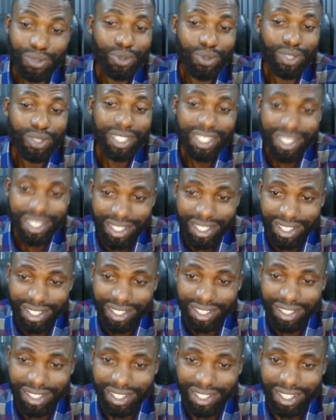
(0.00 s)
to
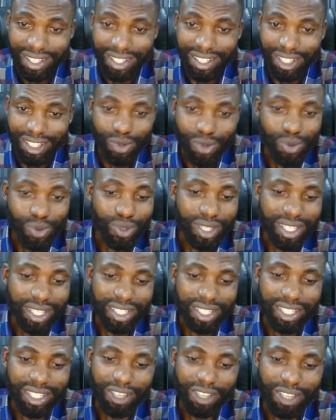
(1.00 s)
read. To
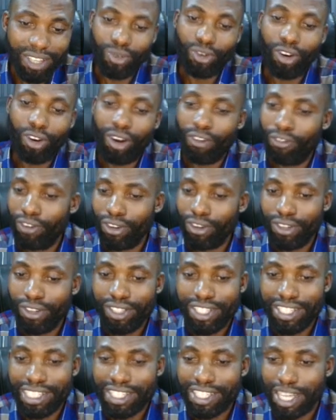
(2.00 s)
read. If you follow
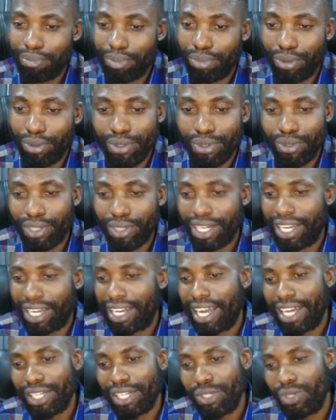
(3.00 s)
this approach, you can
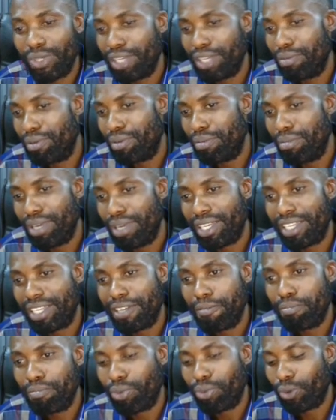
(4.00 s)
actually be
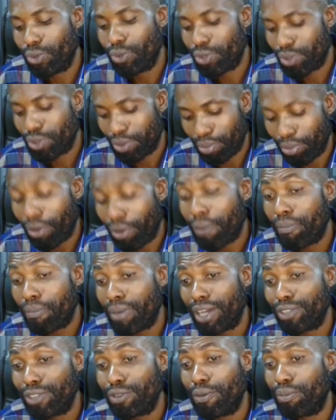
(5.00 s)
making posts
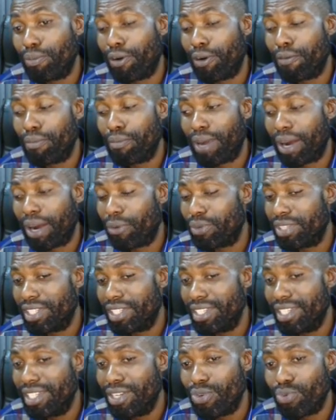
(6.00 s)
bomber to bomber.
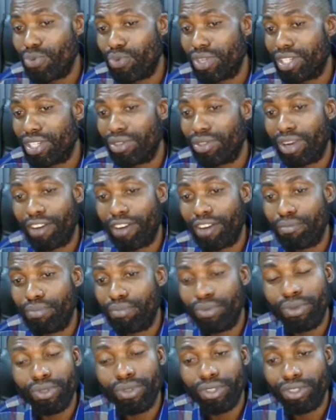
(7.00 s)
Within a week, you have
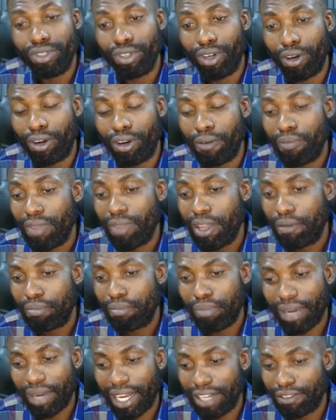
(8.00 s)
built your
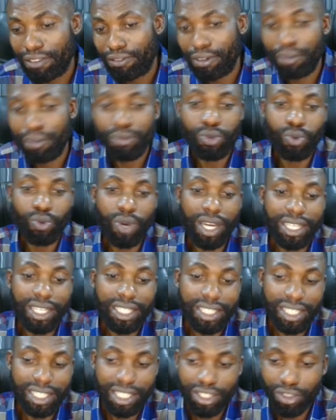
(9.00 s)
platform to
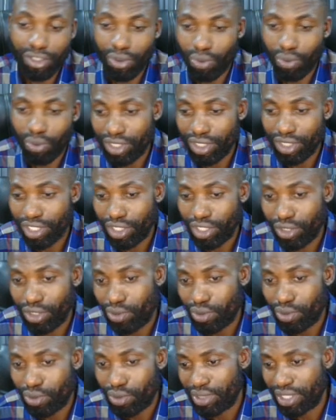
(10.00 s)
anything you want it
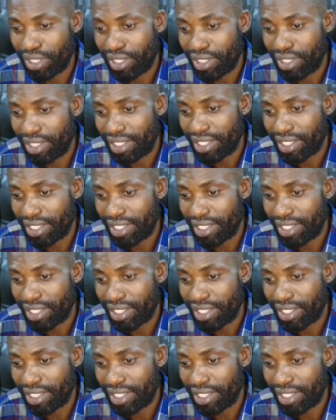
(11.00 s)
to be. You